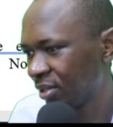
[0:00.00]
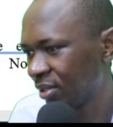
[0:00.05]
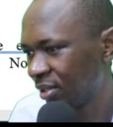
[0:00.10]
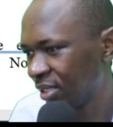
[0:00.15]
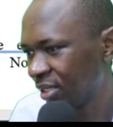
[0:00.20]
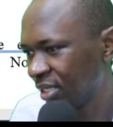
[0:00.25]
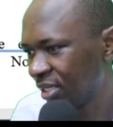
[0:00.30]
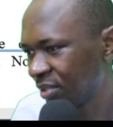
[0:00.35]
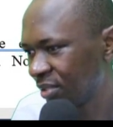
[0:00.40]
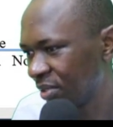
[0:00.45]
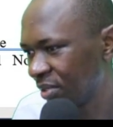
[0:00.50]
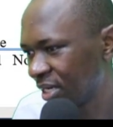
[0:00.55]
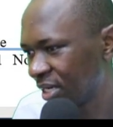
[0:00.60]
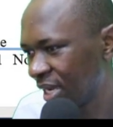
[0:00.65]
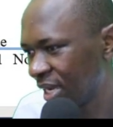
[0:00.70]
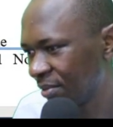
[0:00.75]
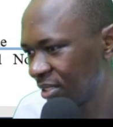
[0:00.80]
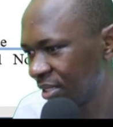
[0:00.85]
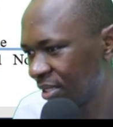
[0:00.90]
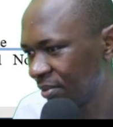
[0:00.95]
This
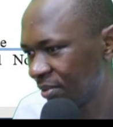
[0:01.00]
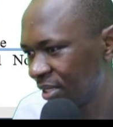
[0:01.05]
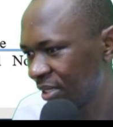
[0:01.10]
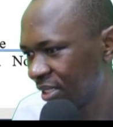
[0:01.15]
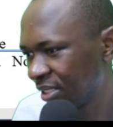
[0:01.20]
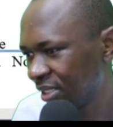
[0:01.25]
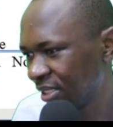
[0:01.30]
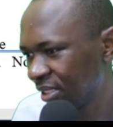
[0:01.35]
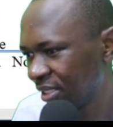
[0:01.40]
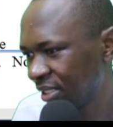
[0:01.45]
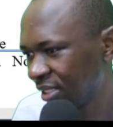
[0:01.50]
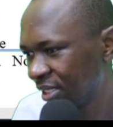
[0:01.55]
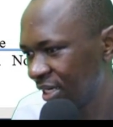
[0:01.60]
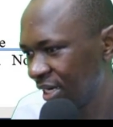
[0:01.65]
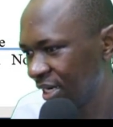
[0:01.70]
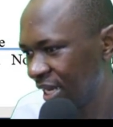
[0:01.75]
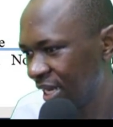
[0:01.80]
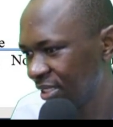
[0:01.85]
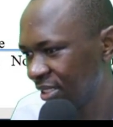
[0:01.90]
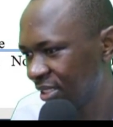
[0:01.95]
becomes 70,
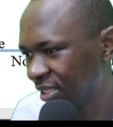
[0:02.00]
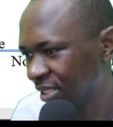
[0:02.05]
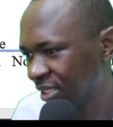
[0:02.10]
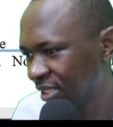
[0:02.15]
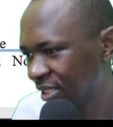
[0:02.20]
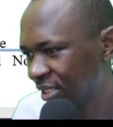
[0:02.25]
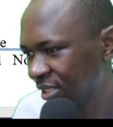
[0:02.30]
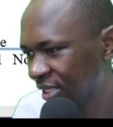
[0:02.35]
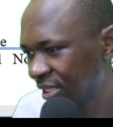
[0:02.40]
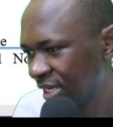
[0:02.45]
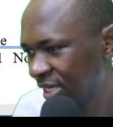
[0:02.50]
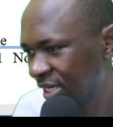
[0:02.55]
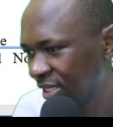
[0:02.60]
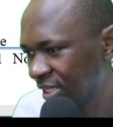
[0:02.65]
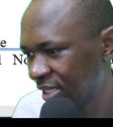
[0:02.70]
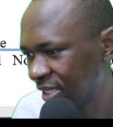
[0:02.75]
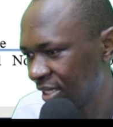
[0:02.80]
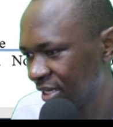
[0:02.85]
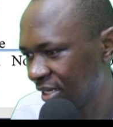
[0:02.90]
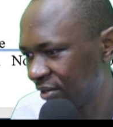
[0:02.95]
90,
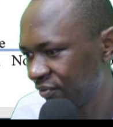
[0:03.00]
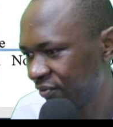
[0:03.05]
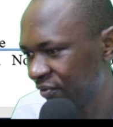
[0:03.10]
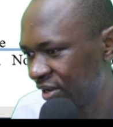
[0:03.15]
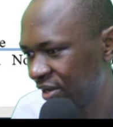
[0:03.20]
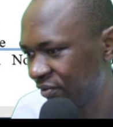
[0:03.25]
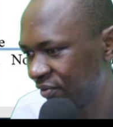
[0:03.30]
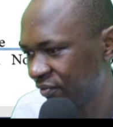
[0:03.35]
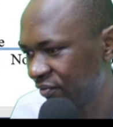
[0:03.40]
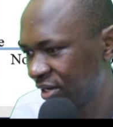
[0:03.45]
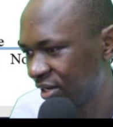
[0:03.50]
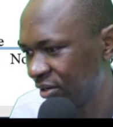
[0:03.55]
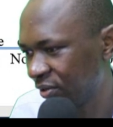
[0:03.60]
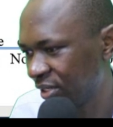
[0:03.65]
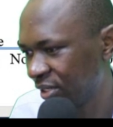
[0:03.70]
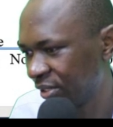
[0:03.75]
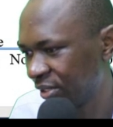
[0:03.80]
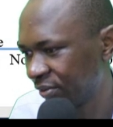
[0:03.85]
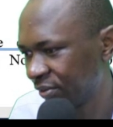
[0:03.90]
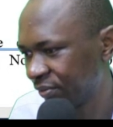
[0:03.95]
93,
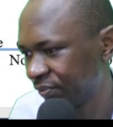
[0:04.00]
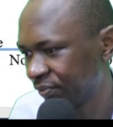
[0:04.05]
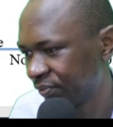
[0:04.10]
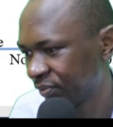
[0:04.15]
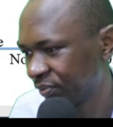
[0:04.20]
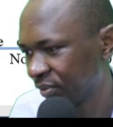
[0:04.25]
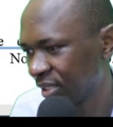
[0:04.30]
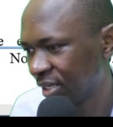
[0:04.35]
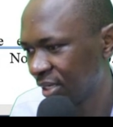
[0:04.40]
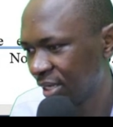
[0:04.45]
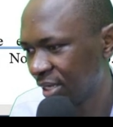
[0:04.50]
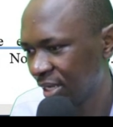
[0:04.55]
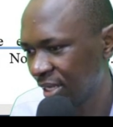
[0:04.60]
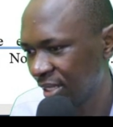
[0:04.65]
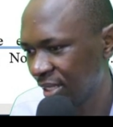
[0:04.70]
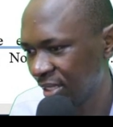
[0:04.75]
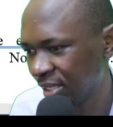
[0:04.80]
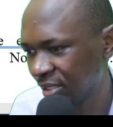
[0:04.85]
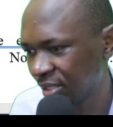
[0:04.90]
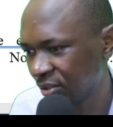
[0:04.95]
500.
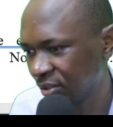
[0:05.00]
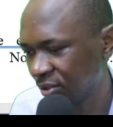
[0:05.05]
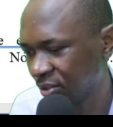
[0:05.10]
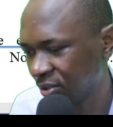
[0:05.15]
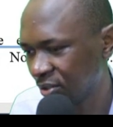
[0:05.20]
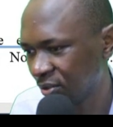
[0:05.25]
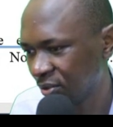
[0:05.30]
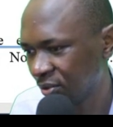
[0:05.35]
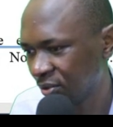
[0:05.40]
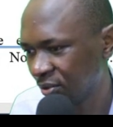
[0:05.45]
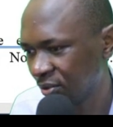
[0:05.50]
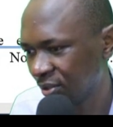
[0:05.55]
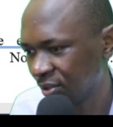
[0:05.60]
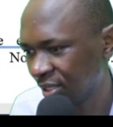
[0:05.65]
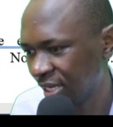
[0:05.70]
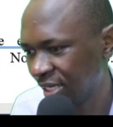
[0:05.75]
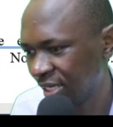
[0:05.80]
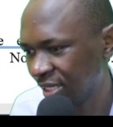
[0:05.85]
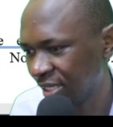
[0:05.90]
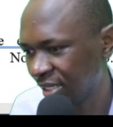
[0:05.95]
And this also
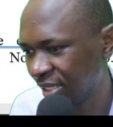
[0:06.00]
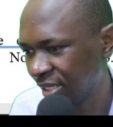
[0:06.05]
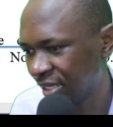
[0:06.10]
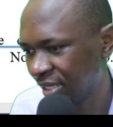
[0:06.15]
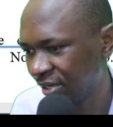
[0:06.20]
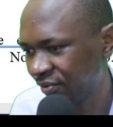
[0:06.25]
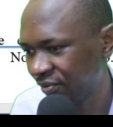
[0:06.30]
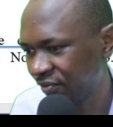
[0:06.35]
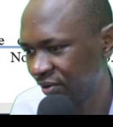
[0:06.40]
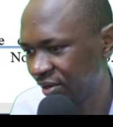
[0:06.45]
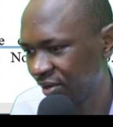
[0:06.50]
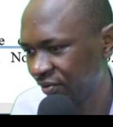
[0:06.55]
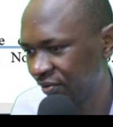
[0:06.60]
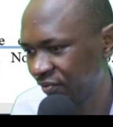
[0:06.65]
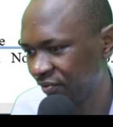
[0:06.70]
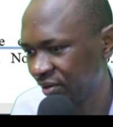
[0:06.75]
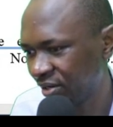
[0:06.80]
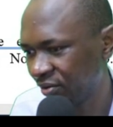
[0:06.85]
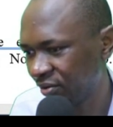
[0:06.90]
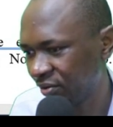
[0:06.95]
93,
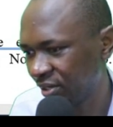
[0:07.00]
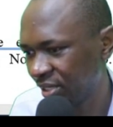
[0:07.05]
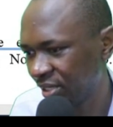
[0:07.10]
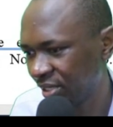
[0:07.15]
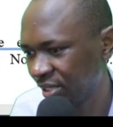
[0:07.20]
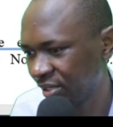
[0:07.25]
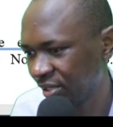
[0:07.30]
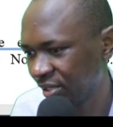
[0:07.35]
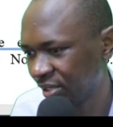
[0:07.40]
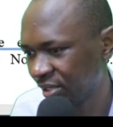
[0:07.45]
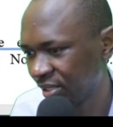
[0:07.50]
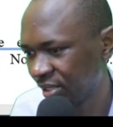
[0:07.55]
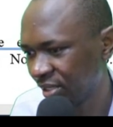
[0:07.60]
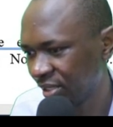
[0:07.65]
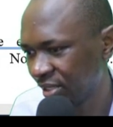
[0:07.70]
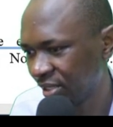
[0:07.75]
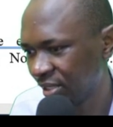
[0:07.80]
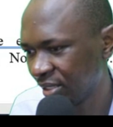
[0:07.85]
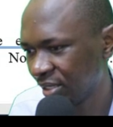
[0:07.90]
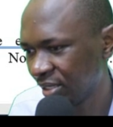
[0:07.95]
500.
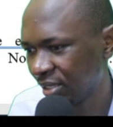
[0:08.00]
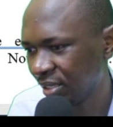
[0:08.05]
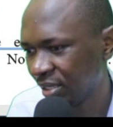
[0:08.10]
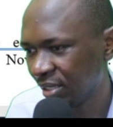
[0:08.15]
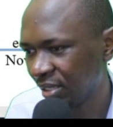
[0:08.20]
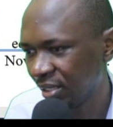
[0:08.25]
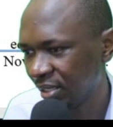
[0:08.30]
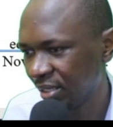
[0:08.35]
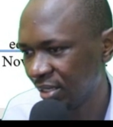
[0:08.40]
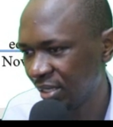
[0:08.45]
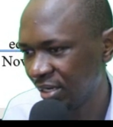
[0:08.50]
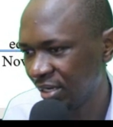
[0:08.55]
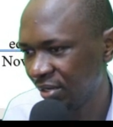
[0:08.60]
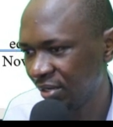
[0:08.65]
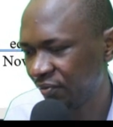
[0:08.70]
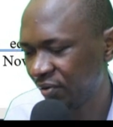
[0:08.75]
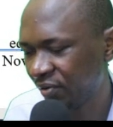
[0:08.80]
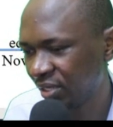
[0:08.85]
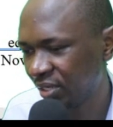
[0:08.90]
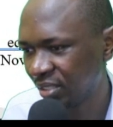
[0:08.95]
The
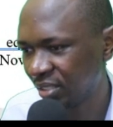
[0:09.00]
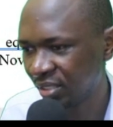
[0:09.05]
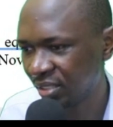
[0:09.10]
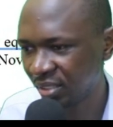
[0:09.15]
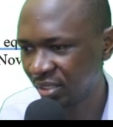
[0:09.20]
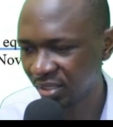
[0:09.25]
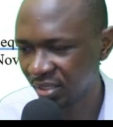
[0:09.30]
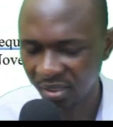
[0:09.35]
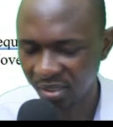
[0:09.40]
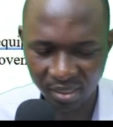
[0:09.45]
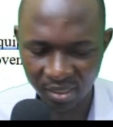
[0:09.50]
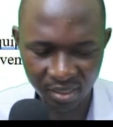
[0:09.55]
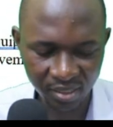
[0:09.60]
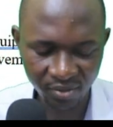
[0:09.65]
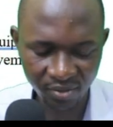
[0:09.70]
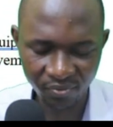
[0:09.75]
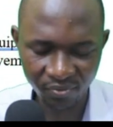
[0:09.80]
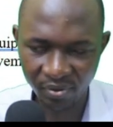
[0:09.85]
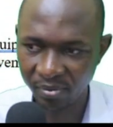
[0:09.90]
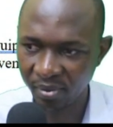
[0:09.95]
difference,
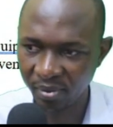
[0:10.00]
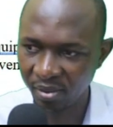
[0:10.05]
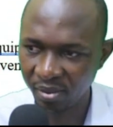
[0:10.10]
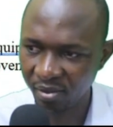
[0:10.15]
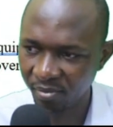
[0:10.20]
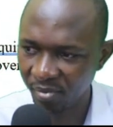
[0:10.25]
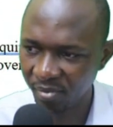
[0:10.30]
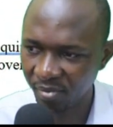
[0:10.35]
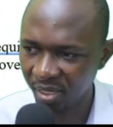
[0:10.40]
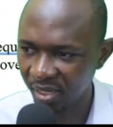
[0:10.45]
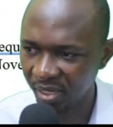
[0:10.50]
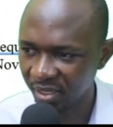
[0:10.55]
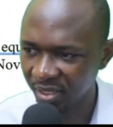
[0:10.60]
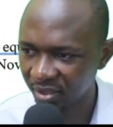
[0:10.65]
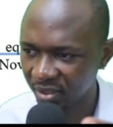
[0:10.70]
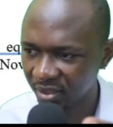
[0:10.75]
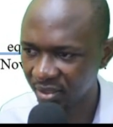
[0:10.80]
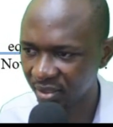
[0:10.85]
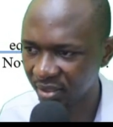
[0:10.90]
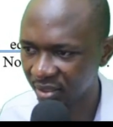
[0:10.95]
93, 500 minus
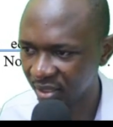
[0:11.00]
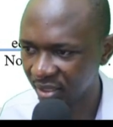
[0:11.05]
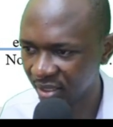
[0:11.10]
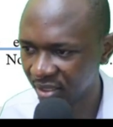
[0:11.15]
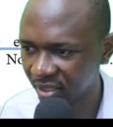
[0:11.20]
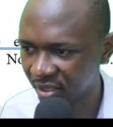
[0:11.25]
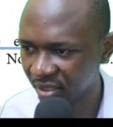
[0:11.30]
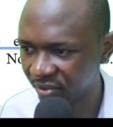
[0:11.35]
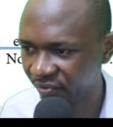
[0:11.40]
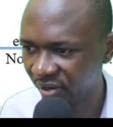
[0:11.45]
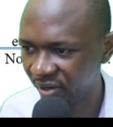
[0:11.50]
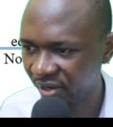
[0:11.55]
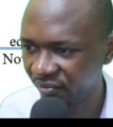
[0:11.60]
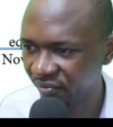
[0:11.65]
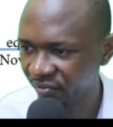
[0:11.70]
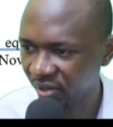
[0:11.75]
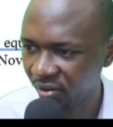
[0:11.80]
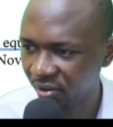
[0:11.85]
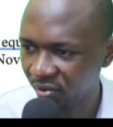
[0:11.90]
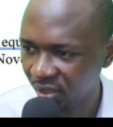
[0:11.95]
6,
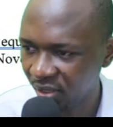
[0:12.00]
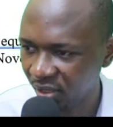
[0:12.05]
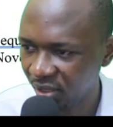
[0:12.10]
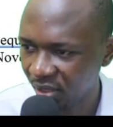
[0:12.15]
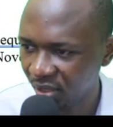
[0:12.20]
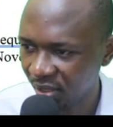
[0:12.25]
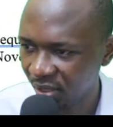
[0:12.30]
500,